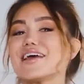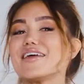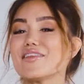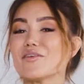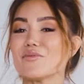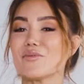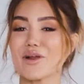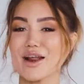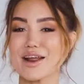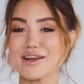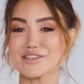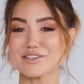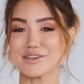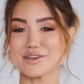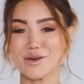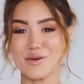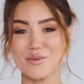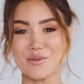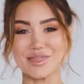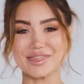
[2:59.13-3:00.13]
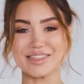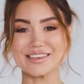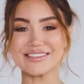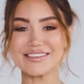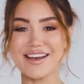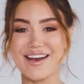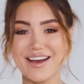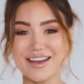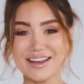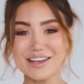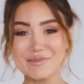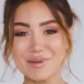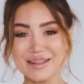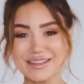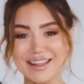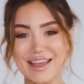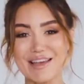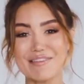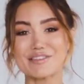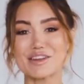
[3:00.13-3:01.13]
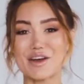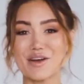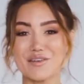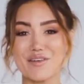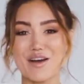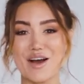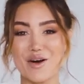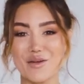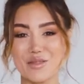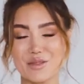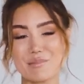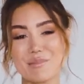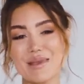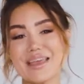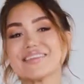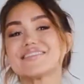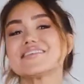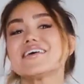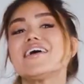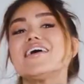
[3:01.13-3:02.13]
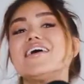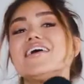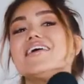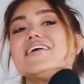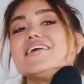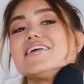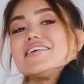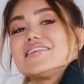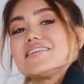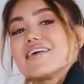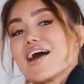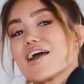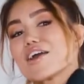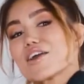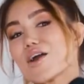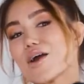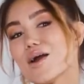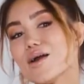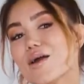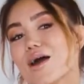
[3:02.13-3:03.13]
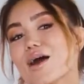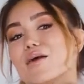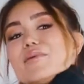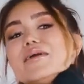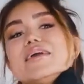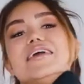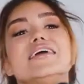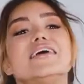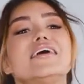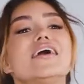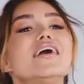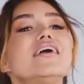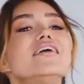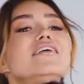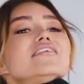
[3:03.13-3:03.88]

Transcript: and then what I do with the tiny bit left over on the mitt is I go up here